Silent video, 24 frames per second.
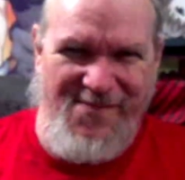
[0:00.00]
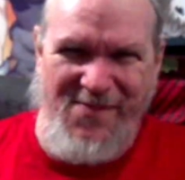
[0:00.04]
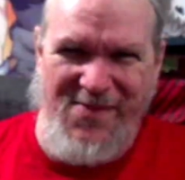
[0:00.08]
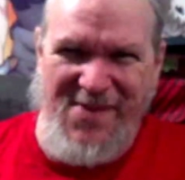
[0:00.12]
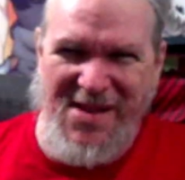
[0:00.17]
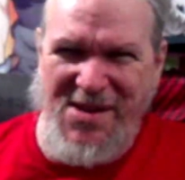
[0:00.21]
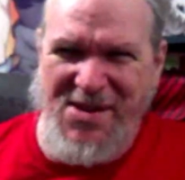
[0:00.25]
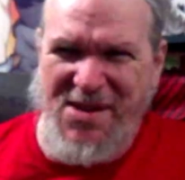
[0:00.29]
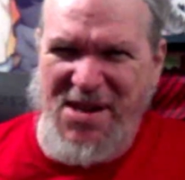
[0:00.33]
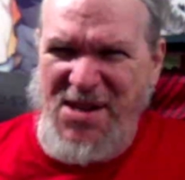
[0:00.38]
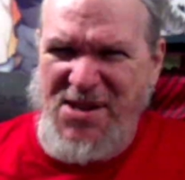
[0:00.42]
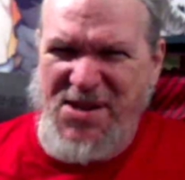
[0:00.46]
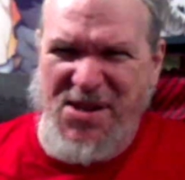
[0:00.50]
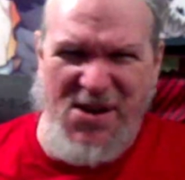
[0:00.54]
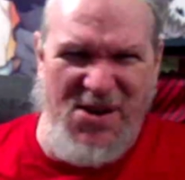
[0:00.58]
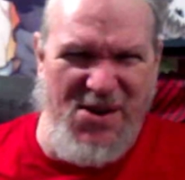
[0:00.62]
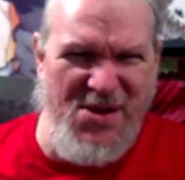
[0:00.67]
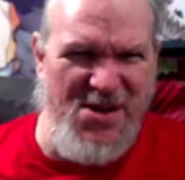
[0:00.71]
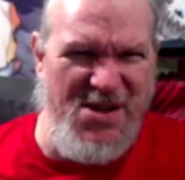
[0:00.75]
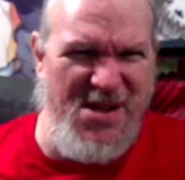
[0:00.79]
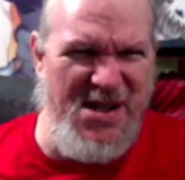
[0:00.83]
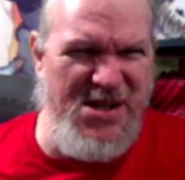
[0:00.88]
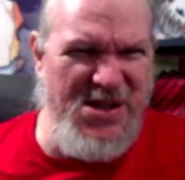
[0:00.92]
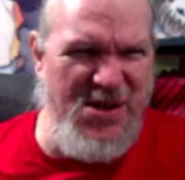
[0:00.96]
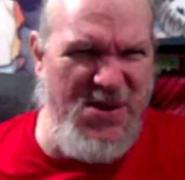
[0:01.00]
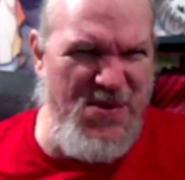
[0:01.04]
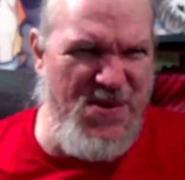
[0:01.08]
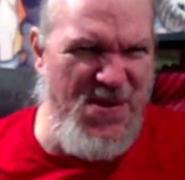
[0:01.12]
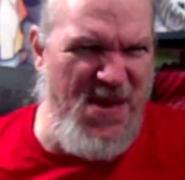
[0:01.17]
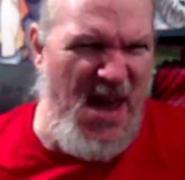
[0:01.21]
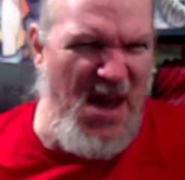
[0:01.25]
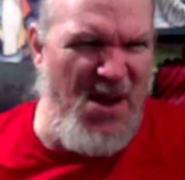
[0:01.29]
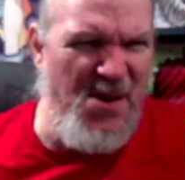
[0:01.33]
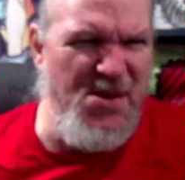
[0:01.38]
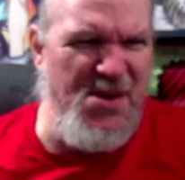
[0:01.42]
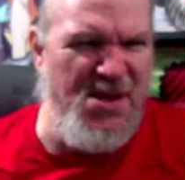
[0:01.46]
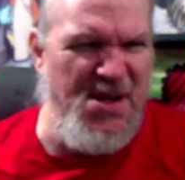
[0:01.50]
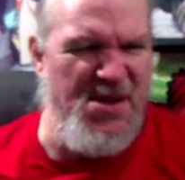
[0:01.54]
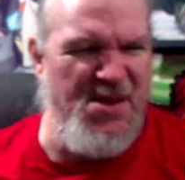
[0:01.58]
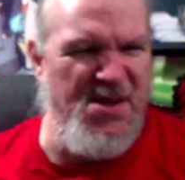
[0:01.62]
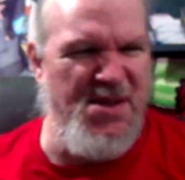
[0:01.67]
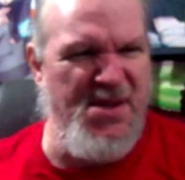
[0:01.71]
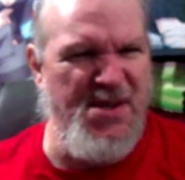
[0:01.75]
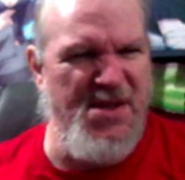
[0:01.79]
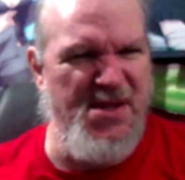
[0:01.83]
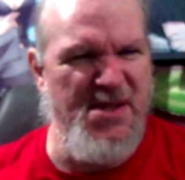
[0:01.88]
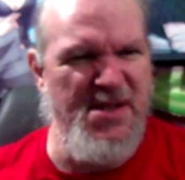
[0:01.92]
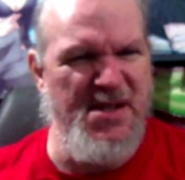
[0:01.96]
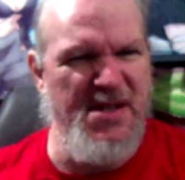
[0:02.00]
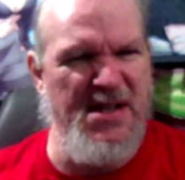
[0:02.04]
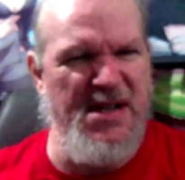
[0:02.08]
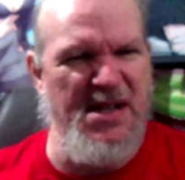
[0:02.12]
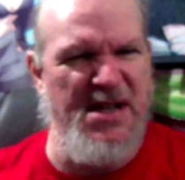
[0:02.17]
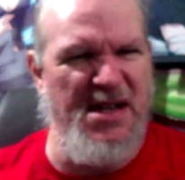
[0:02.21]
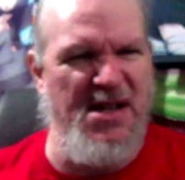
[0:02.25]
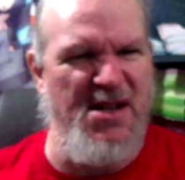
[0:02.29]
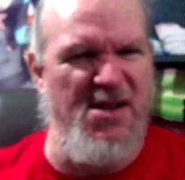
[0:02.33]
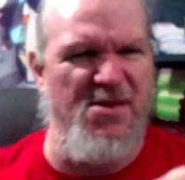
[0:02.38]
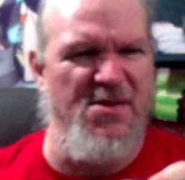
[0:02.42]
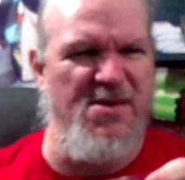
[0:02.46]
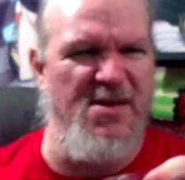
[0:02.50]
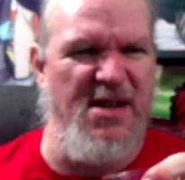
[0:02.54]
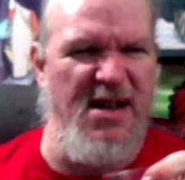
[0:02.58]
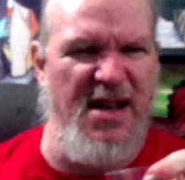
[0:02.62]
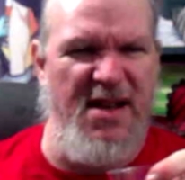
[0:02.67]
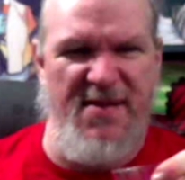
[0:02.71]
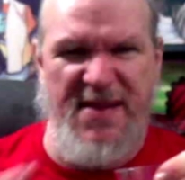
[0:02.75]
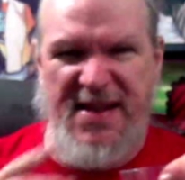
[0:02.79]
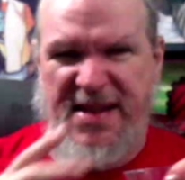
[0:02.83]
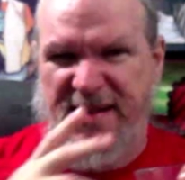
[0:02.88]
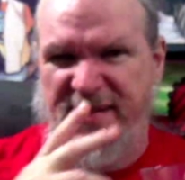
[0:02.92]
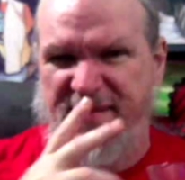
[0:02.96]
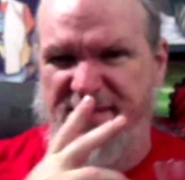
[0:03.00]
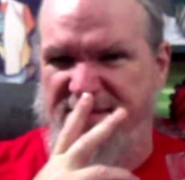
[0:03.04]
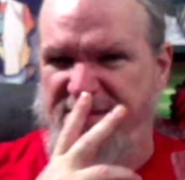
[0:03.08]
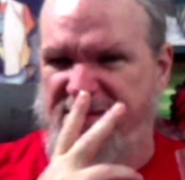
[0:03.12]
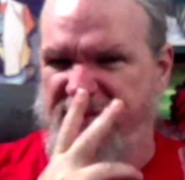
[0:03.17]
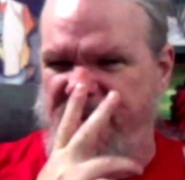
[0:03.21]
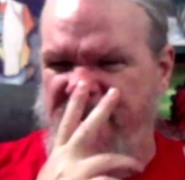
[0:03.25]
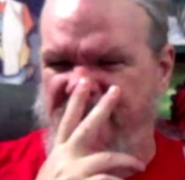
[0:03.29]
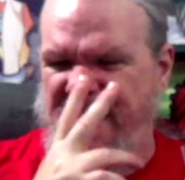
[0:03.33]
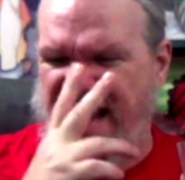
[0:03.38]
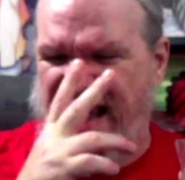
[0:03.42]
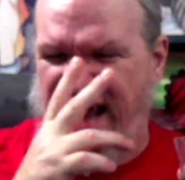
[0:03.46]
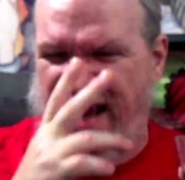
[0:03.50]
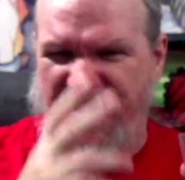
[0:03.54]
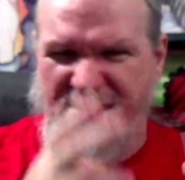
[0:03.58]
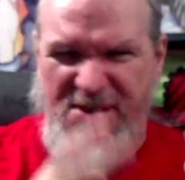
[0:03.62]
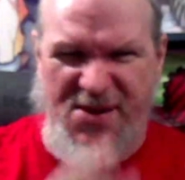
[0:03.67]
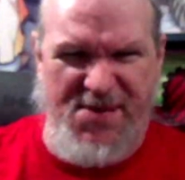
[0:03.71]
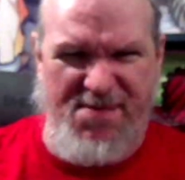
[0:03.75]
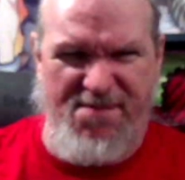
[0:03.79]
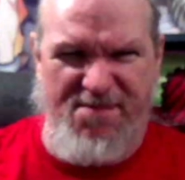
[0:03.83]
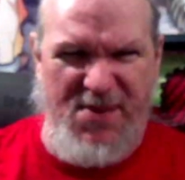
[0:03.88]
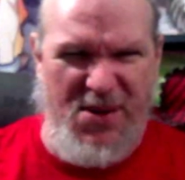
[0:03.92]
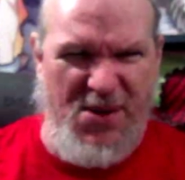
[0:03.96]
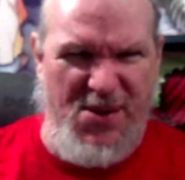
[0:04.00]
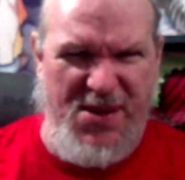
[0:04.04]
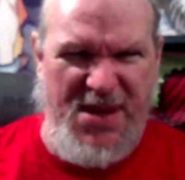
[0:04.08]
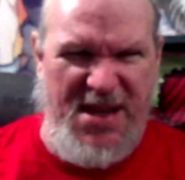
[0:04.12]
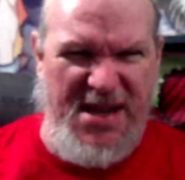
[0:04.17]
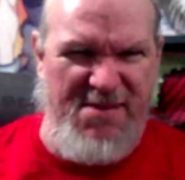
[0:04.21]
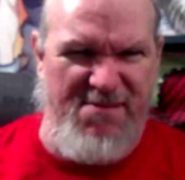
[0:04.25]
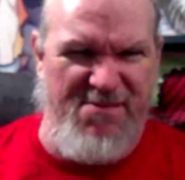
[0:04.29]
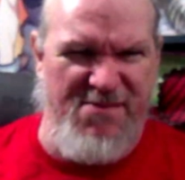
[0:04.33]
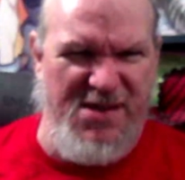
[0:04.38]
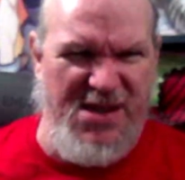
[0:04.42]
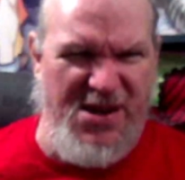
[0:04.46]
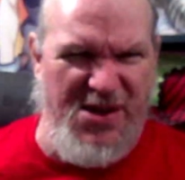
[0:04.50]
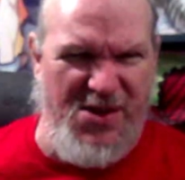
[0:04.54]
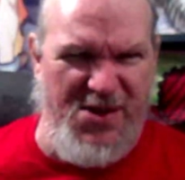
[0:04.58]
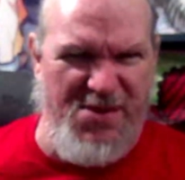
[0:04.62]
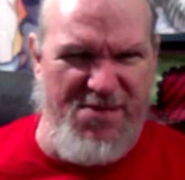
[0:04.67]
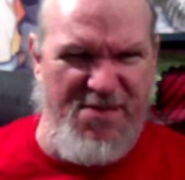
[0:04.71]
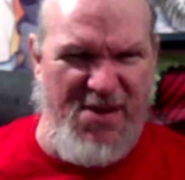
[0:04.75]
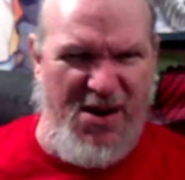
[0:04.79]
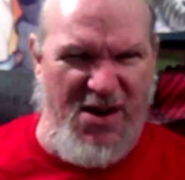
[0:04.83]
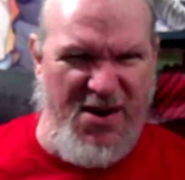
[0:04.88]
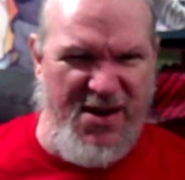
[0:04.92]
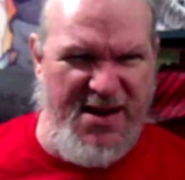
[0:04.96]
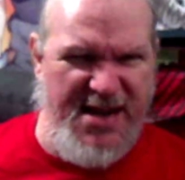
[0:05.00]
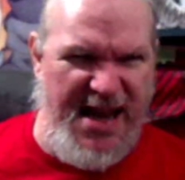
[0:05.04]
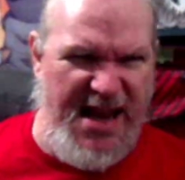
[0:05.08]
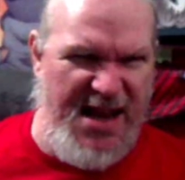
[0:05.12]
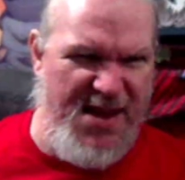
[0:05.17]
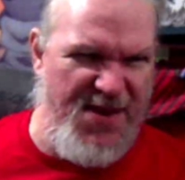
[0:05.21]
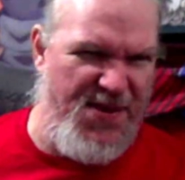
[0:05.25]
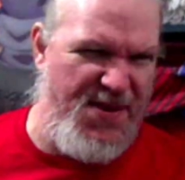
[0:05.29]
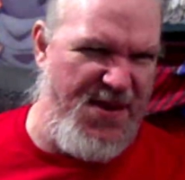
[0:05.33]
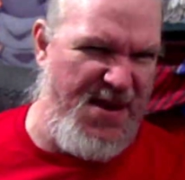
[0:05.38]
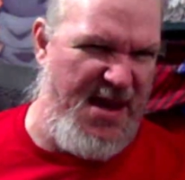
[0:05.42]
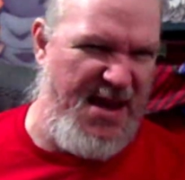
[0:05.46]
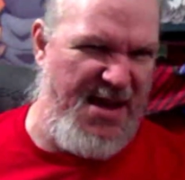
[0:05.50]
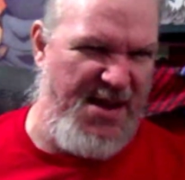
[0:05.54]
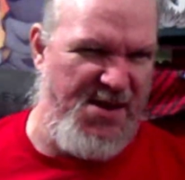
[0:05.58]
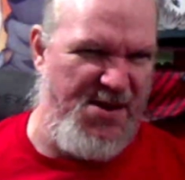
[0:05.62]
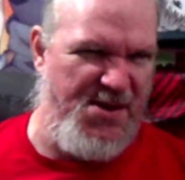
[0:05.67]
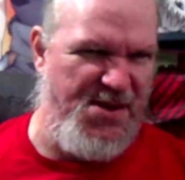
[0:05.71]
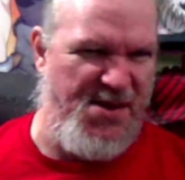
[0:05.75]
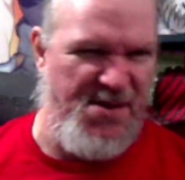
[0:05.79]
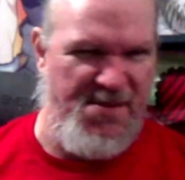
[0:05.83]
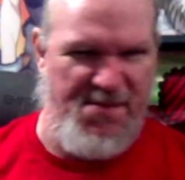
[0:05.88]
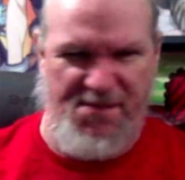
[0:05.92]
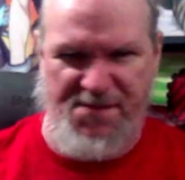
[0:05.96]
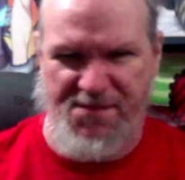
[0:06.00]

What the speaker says: since the early 2000s, you know? I mean, I was building little arcade things.